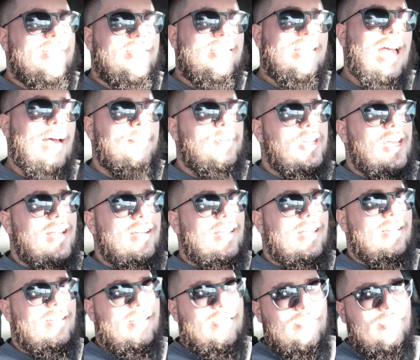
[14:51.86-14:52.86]
Snapchat
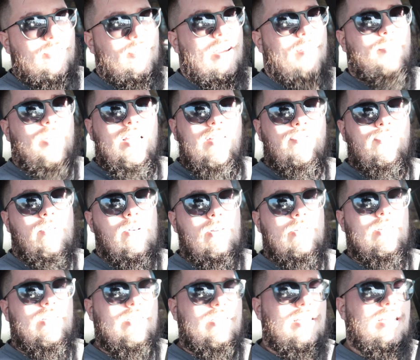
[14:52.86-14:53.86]
and Instagram. Be the
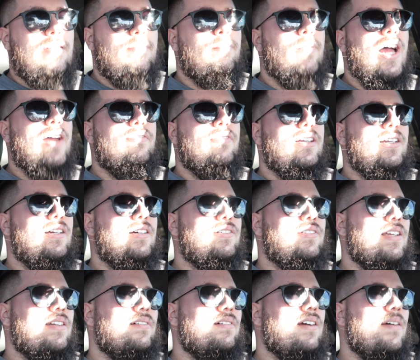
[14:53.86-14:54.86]
first to see my videos
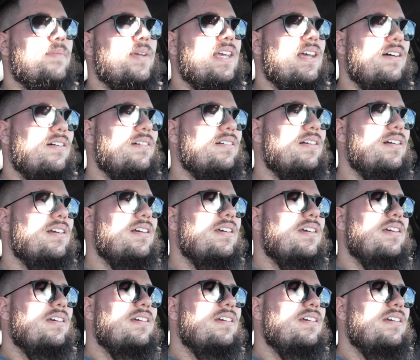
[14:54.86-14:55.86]
that are coming out.
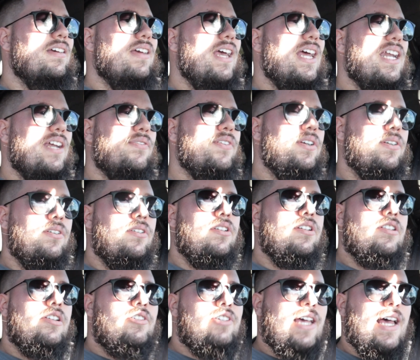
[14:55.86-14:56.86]
And if you're new to
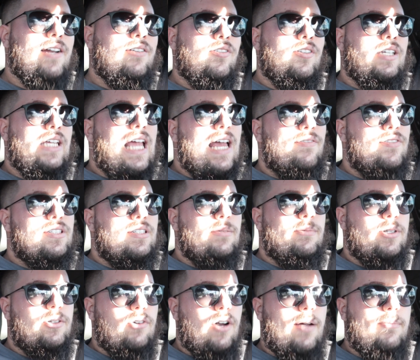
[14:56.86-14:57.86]
the channel and you haven't
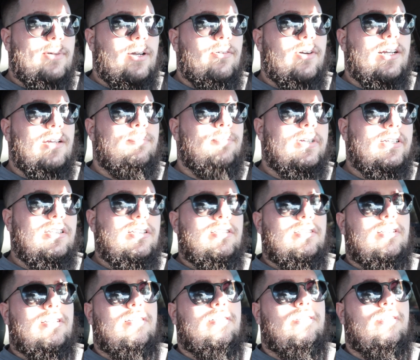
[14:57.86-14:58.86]
subscribed already, please
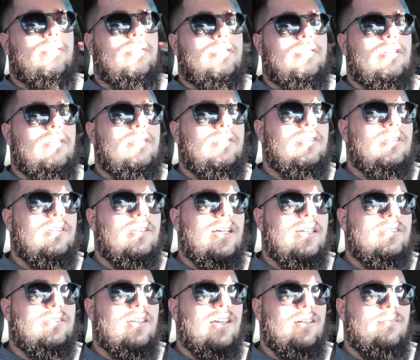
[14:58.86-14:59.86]
consider doing so. Until
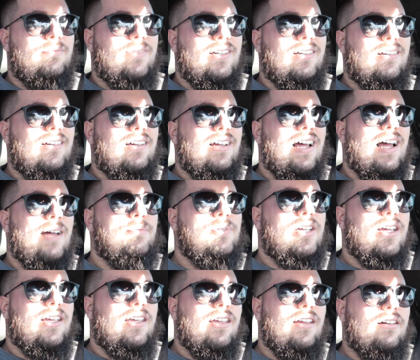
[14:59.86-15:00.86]
next time, I'm checking